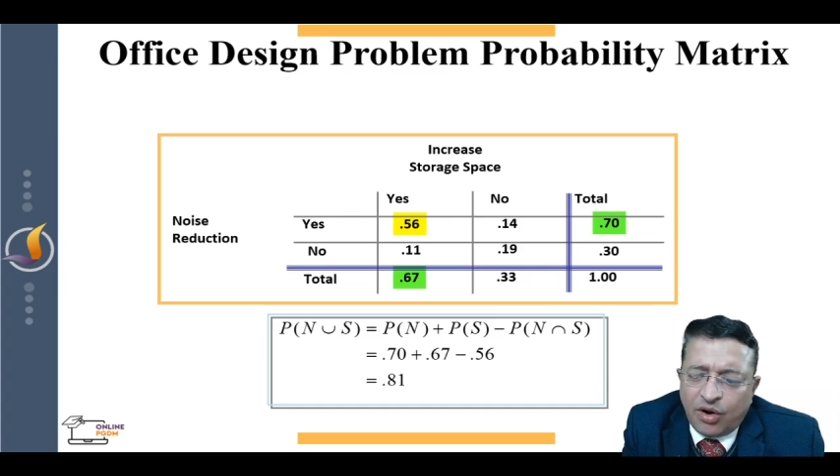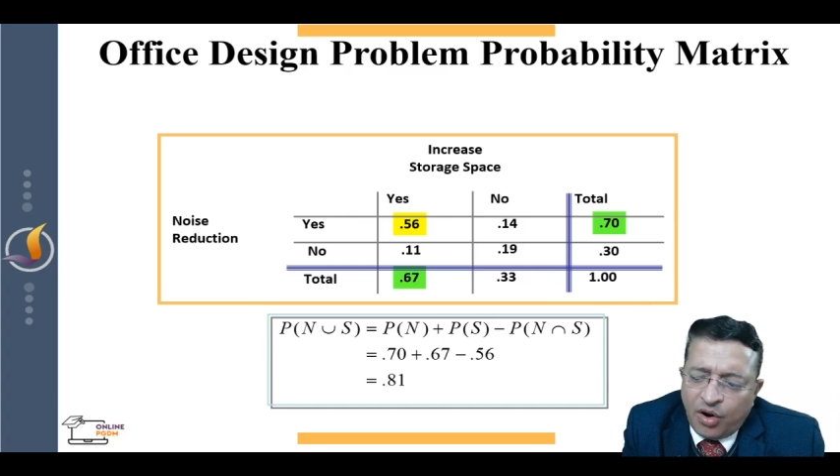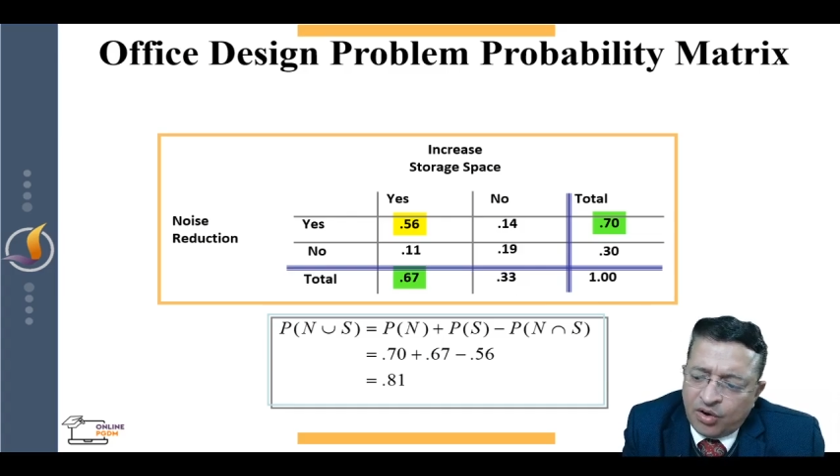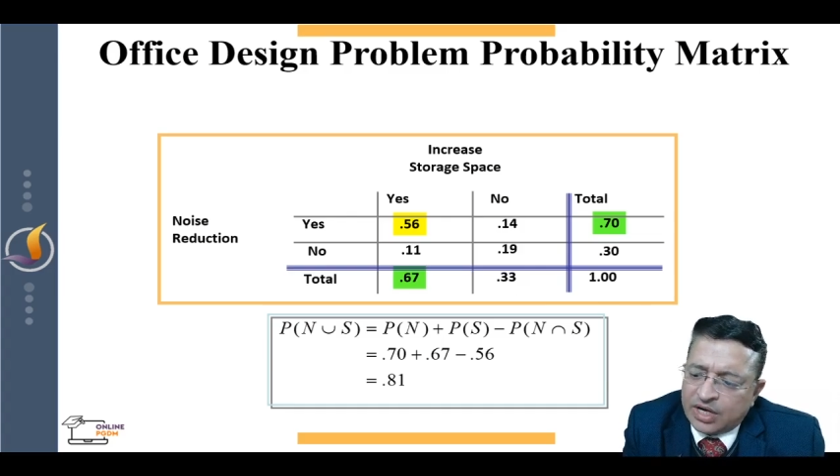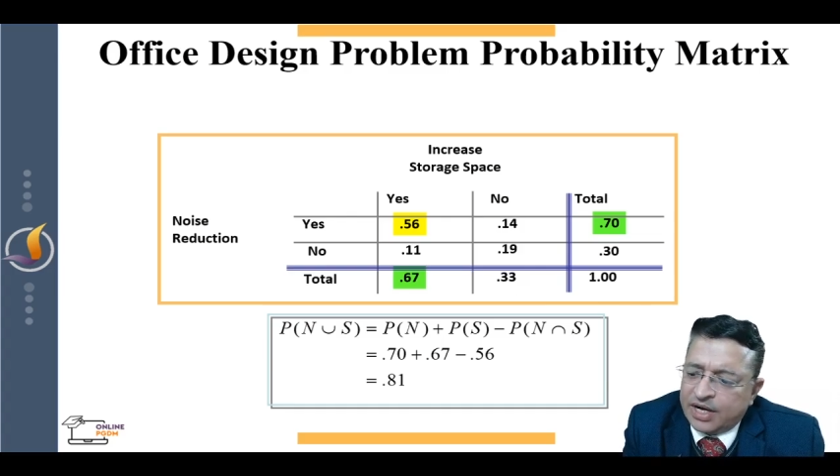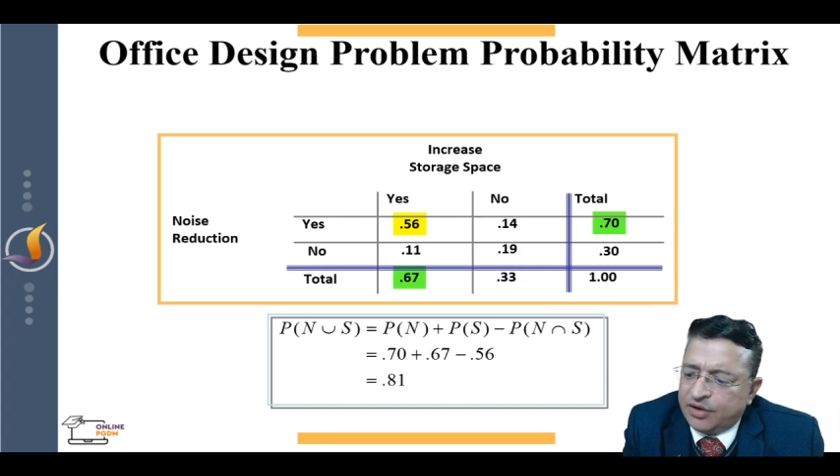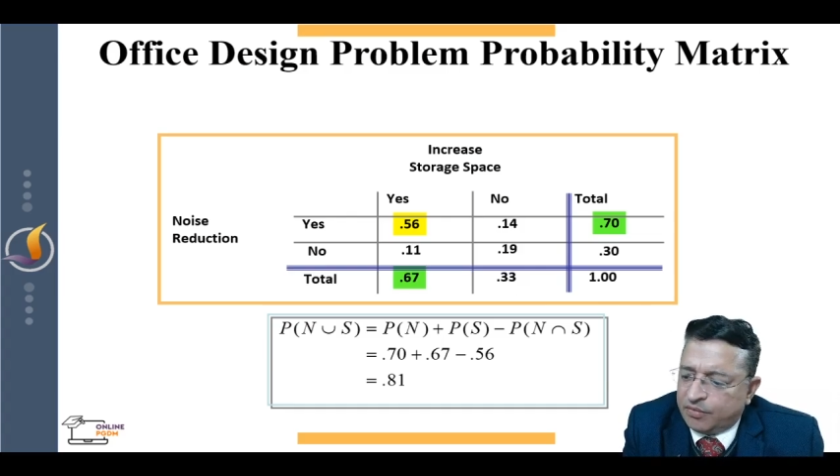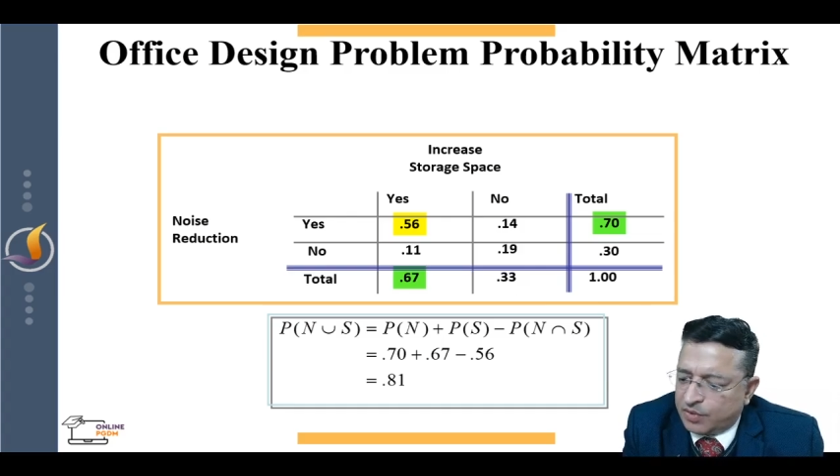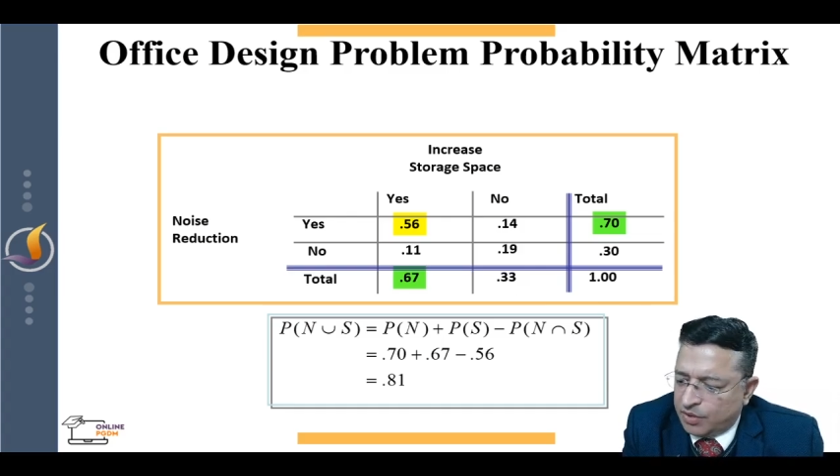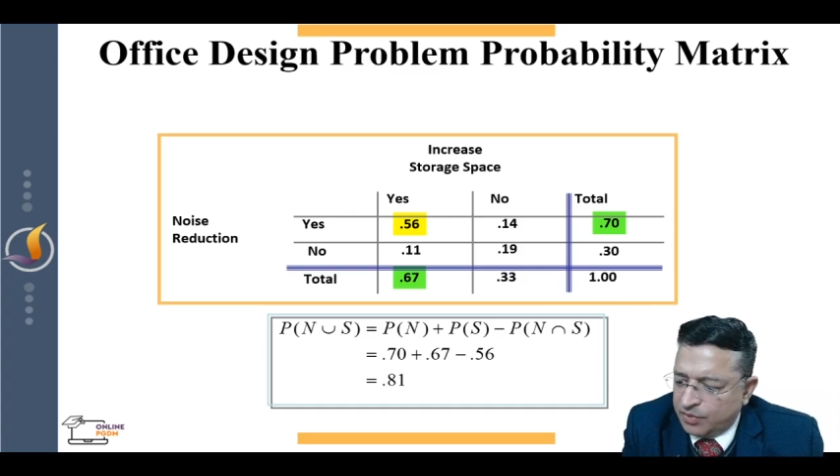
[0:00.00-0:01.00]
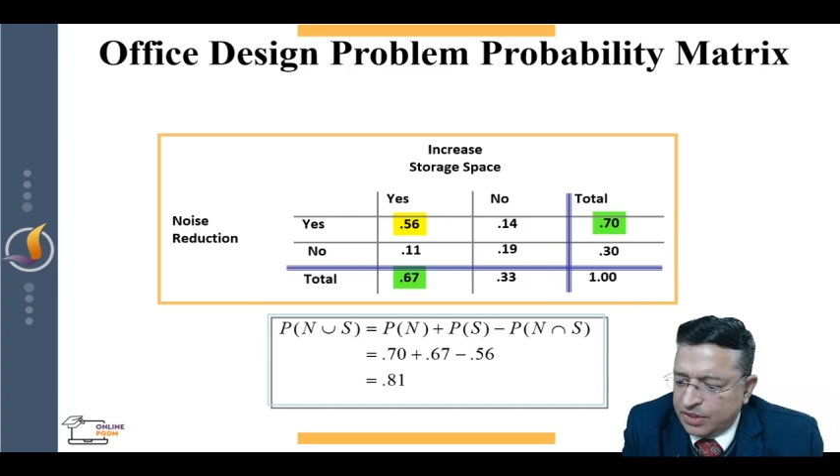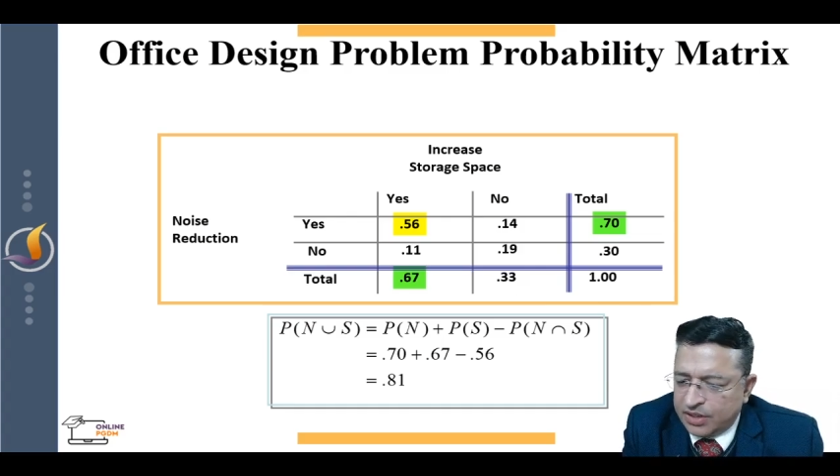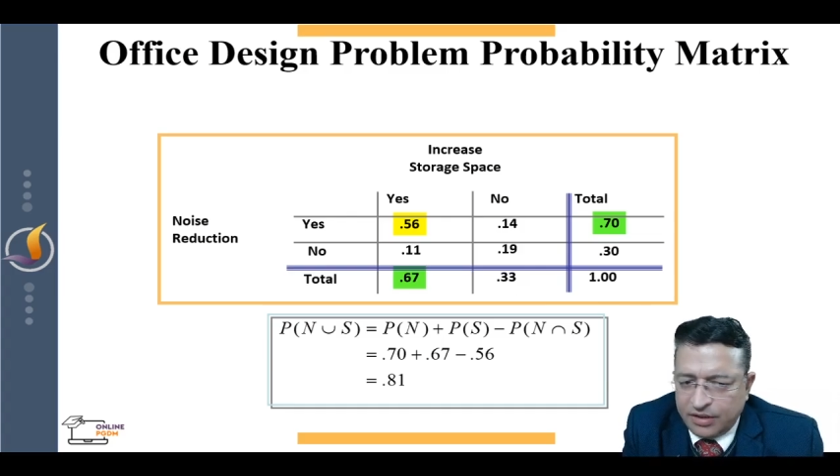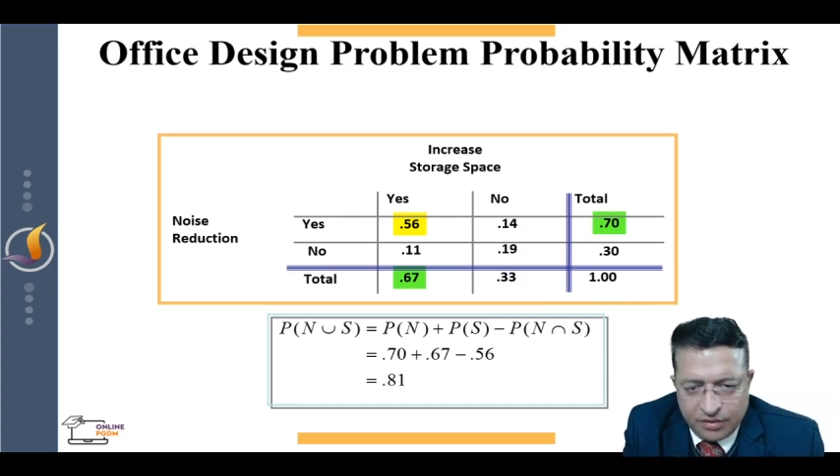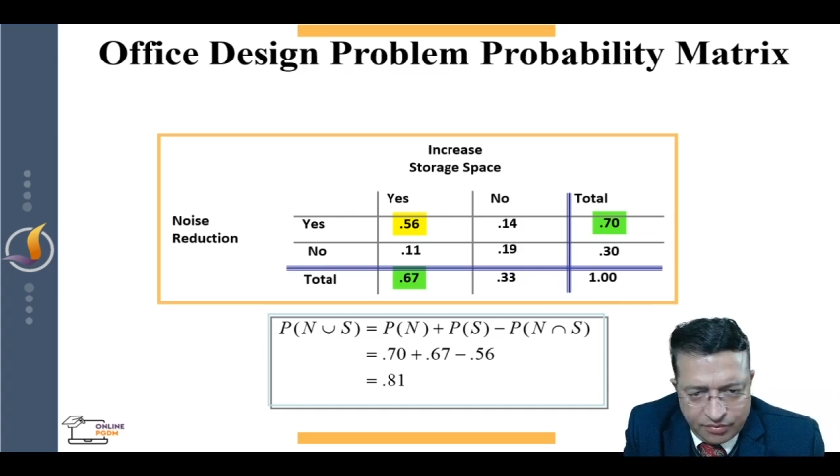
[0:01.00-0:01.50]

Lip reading: all kind of probability,